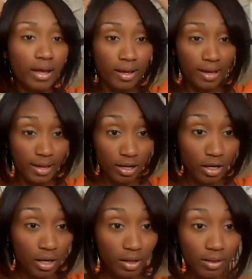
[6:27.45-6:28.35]

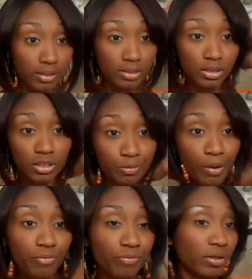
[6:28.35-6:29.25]
And it's just
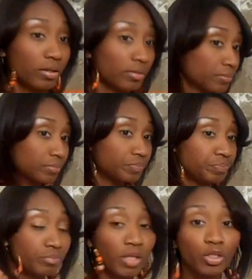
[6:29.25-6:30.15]
perfect.
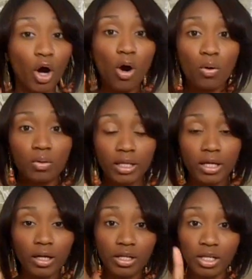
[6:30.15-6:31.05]
The
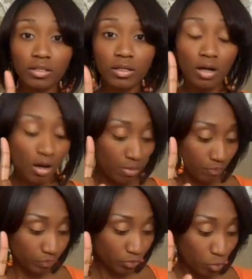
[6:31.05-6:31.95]
only
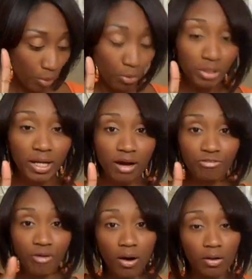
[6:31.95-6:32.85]
one more
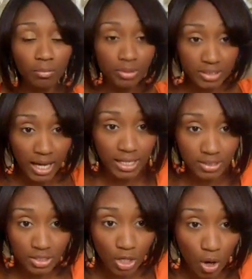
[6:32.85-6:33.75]
downfall
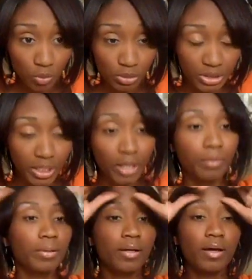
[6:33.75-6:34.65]
besides this cone
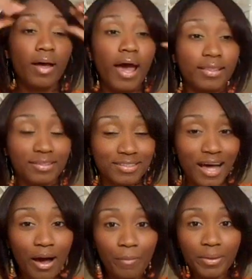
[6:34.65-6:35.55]
shape at the
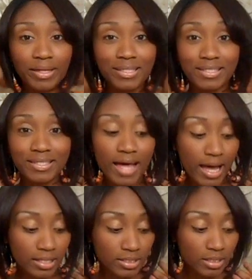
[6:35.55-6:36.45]
top is
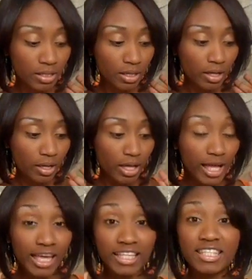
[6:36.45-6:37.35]
that
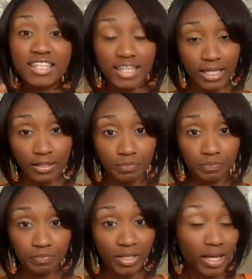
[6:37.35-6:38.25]
it's thin.
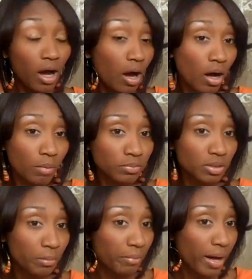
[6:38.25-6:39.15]

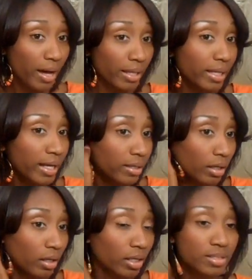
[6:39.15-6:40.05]
To my
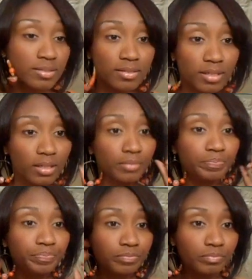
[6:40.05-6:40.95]
liking, it's thin.